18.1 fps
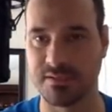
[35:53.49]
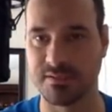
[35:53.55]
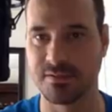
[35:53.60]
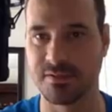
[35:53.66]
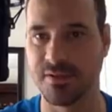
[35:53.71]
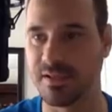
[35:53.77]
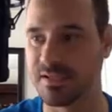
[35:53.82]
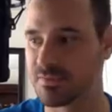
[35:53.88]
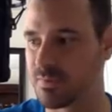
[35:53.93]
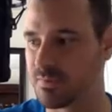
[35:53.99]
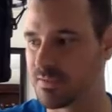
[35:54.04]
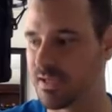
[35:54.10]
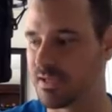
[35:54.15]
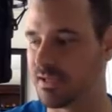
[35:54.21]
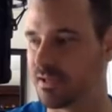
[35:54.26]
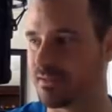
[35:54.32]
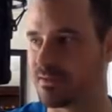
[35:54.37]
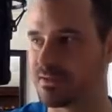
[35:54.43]
So that's what I'm
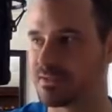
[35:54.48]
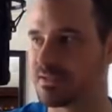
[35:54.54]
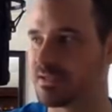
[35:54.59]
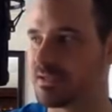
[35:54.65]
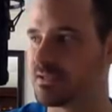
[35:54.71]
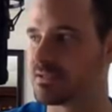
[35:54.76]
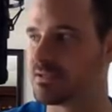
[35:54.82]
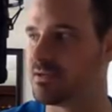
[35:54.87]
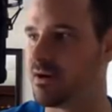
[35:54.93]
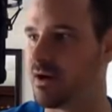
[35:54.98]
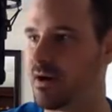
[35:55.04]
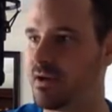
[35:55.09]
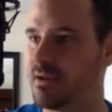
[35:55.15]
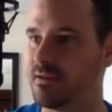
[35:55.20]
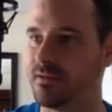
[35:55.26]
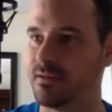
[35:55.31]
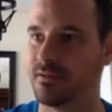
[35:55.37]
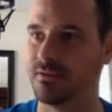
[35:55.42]
saying. Like, this thing is
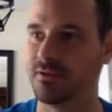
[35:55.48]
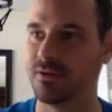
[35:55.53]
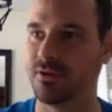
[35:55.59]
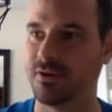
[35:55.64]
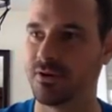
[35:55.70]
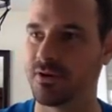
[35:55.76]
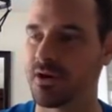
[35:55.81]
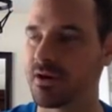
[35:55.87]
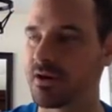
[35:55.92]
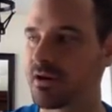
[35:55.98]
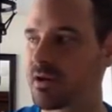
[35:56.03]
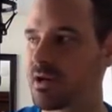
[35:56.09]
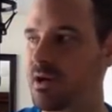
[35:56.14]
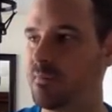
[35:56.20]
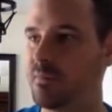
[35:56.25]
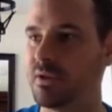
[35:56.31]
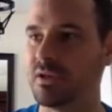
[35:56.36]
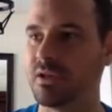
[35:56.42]
not, you're not going to
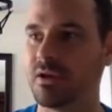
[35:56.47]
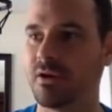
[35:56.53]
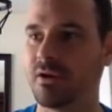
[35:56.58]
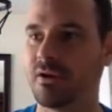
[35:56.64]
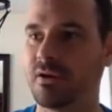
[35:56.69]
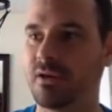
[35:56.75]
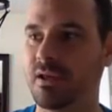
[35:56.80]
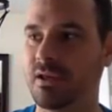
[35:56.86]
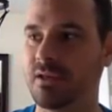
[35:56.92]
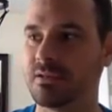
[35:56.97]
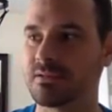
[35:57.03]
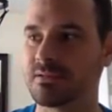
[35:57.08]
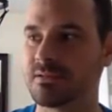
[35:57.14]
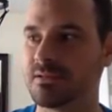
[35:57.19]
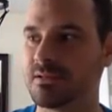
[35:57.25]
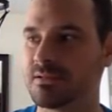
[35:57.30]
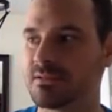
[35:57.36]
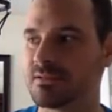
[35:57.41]
come in here and
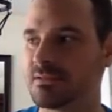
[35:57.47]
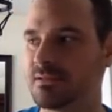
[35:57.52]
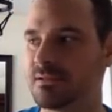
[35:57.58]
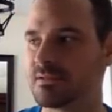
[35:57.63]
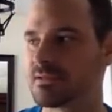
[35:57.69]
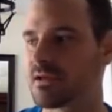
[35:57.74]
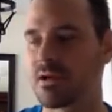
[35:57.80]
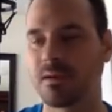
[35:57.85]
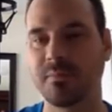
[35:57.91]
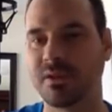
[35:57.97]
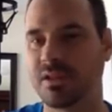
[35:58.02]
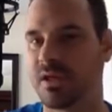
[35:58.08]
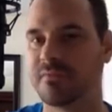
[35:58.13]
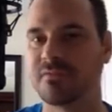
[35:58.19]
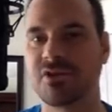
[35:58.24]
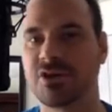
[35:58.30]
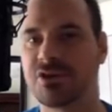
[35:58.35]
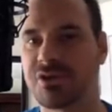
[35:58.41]
it's not going to be
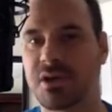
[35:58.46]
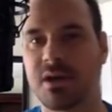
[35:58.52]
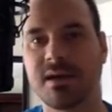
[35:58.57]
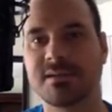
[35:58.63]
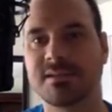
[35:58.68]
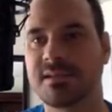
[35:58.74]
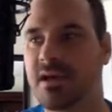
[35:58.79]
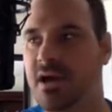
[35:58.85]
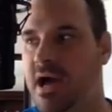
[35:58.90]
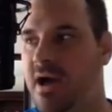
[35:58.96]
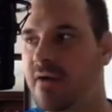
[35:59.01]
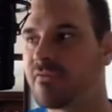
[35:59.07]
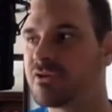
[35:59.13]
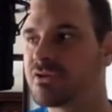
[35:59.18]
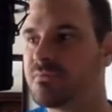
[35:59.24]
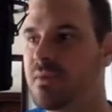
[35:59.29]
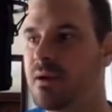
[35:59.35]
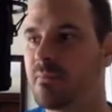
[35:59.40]
life-changing, guys. The
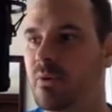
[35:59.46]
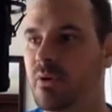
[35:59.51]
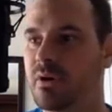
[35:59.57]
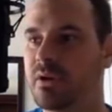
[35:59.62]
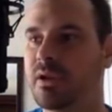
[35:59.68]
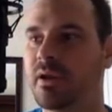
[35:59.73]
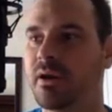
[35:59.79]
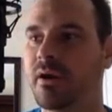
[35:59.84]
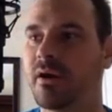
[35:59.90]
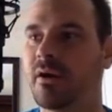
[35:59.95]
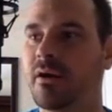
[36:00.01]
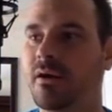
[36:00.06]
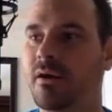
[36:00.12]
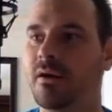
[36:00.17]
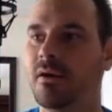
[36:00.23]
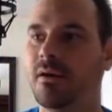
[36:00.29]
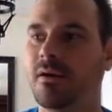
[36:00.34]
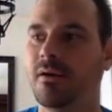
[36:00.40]
average member in here
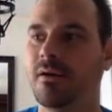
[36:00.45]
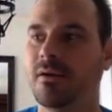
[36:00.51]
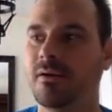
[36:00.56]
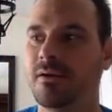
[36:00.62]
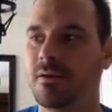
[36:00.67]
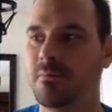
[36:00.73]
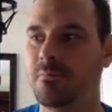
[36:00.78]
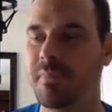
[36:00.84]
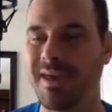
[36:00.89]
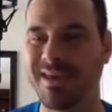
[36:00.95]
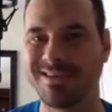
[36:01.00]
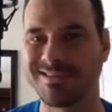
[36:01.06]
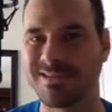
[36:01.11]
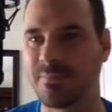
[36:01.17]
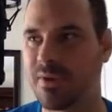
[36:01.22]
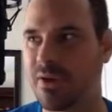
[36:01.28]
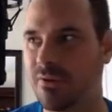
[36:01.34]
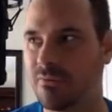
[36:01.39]

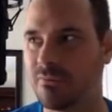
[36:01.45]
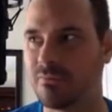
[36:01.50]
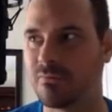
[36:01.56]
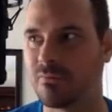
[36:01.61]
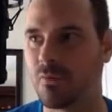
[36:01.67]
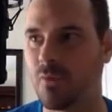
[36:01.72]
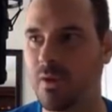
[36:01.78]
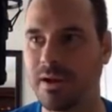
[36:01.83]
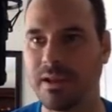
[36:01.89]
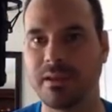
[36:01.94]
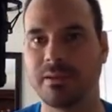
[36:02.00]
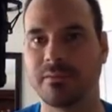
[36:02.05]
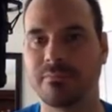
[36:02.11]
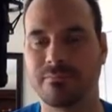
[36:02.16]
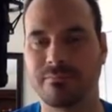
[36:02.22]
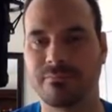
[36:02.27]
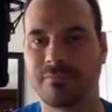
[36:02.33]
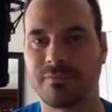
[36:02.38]
makes about
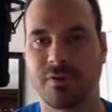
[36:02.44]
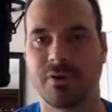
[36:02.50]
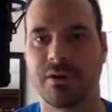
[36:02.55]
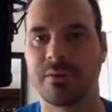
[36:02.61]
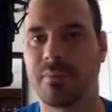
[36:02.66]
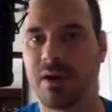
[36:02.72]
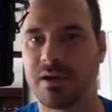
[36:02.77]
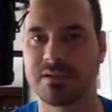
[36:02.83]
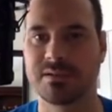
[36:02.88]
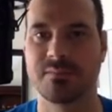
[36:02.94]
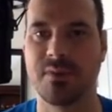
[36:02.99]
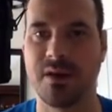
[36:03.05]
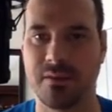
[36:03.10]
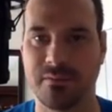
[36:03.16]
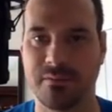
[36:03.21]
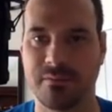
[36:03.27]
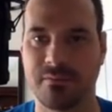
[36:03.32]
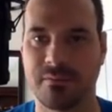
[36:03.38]
$20-$30 a
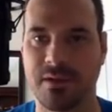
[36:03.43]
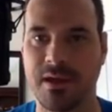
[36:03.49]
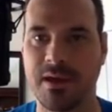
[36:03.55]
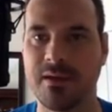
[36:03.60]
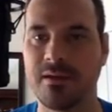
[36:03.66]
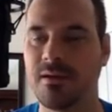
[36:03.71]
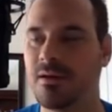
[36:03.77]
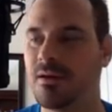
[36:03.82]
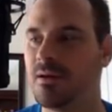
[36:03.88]
month. Okay.